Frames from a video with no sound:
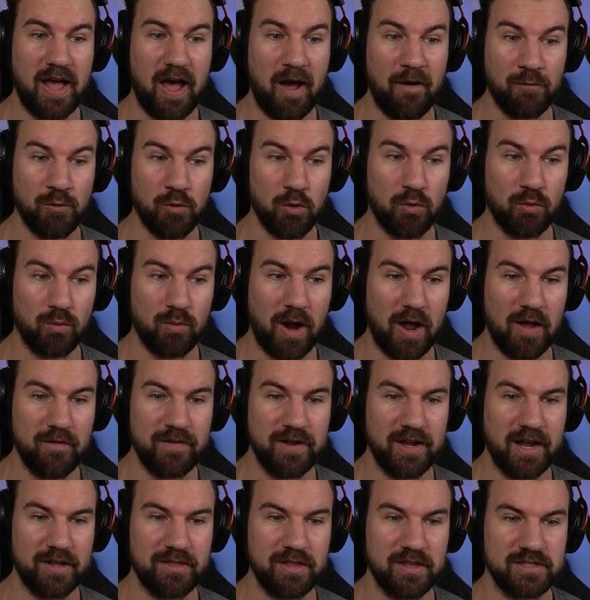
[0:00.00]
After
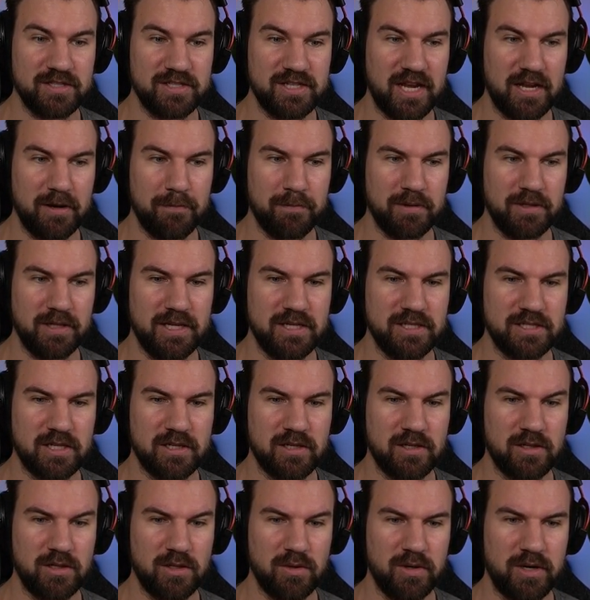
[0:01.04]
arriving at the scene, police
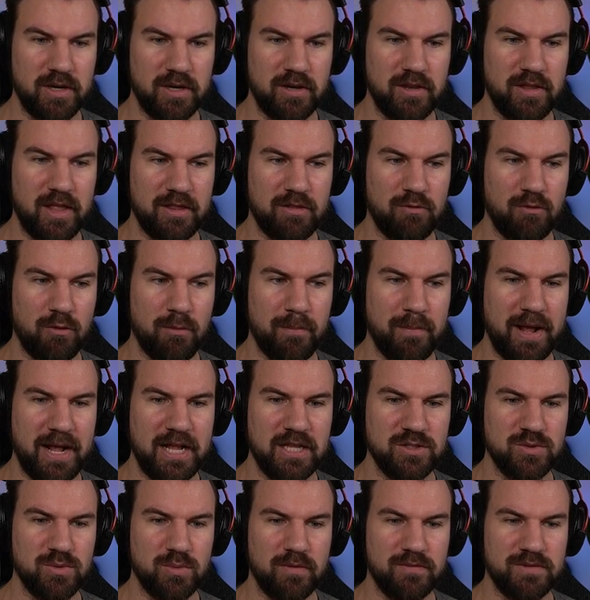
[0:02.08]
concluded that the
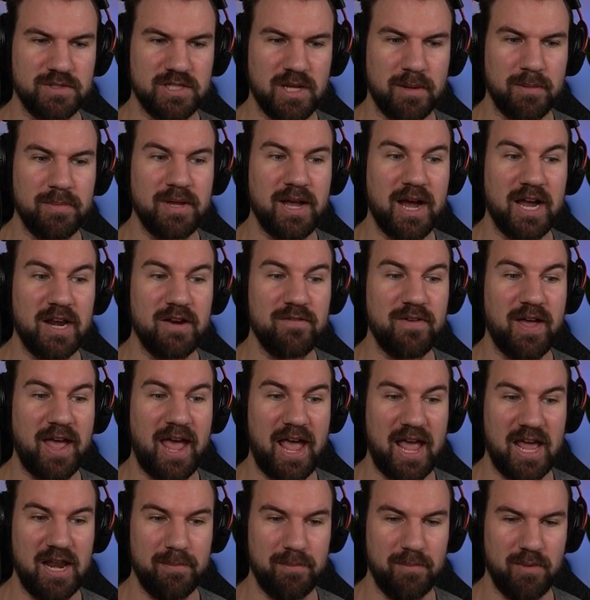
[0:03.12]
remains were of some kind of
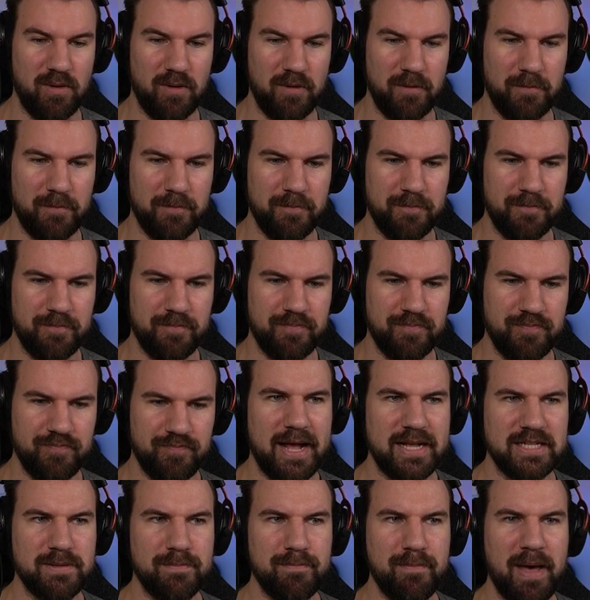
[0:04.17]
animal.
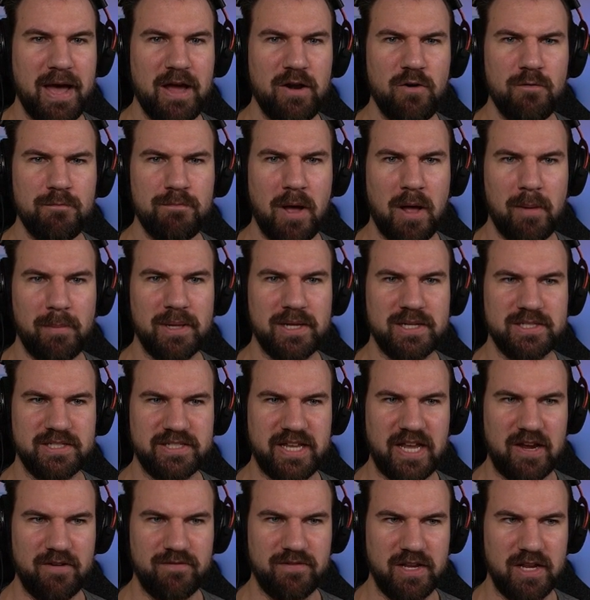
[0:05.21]
As a matter of public
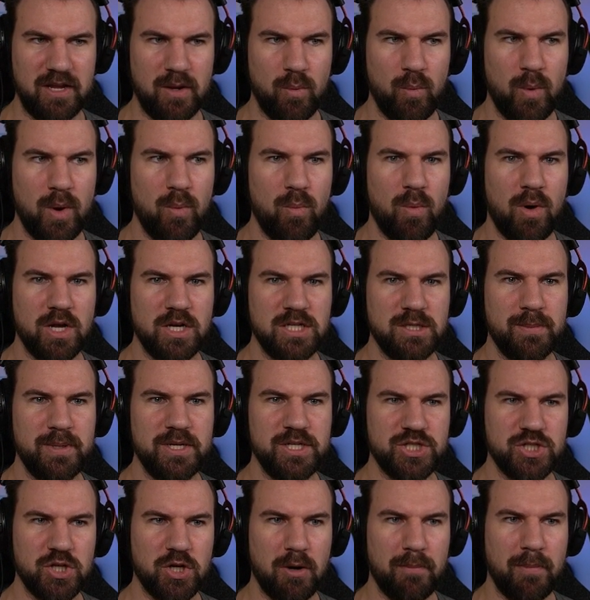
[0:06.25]
safety, we want to be
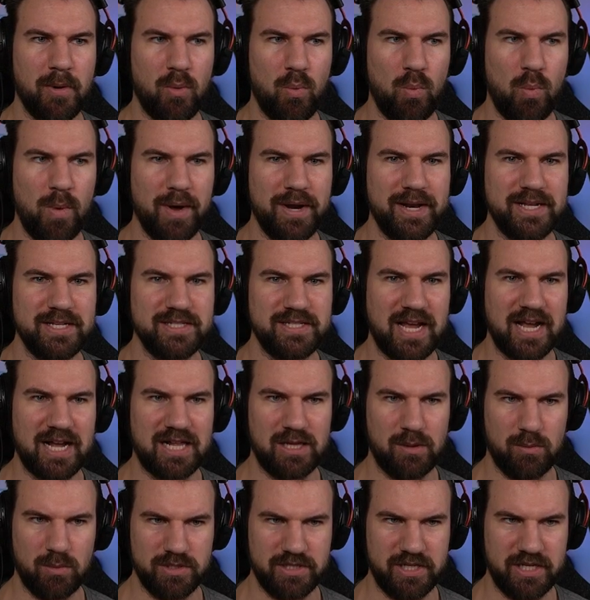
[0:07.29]
sure about what
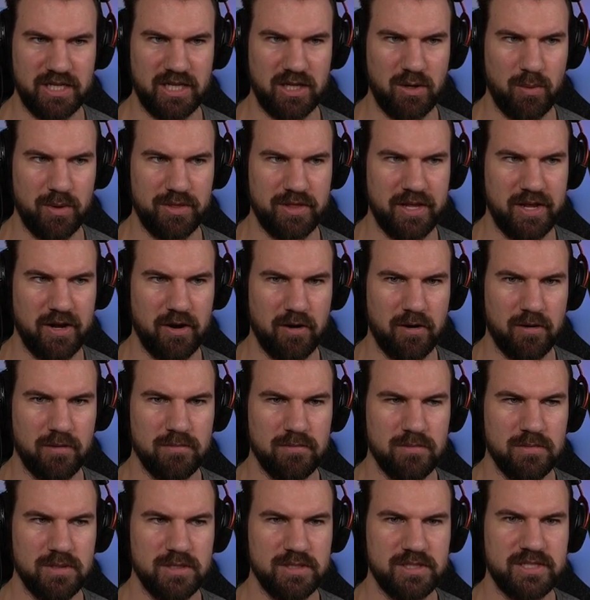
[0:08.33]
exactly we're dealing with here,
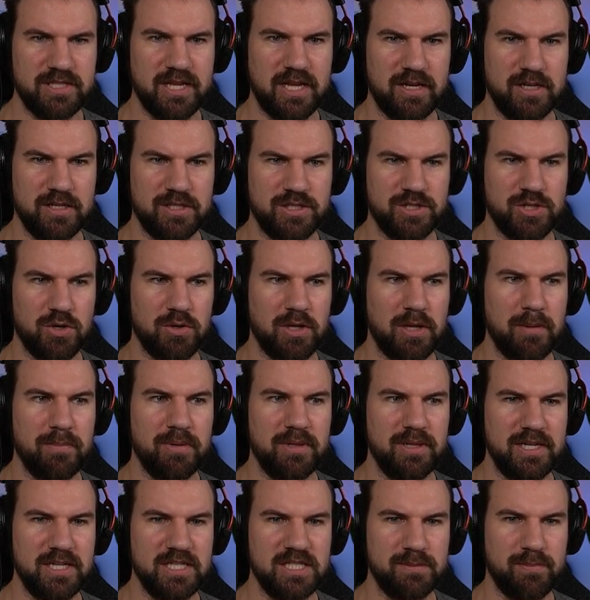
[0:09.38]
said a Sterling
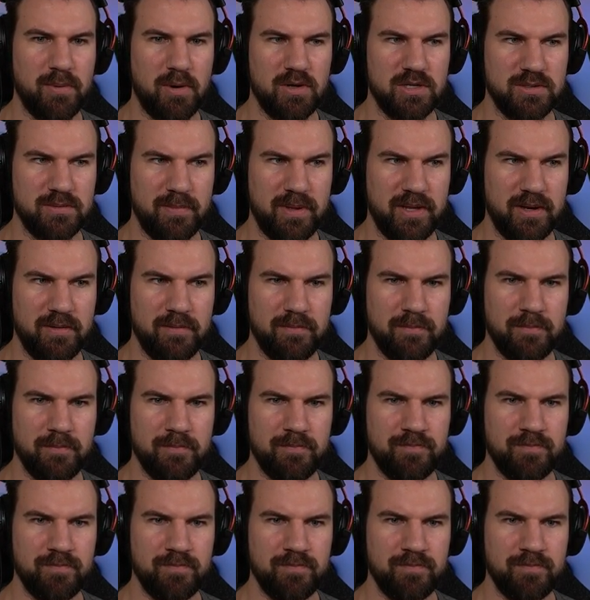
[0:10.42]
police spokesman.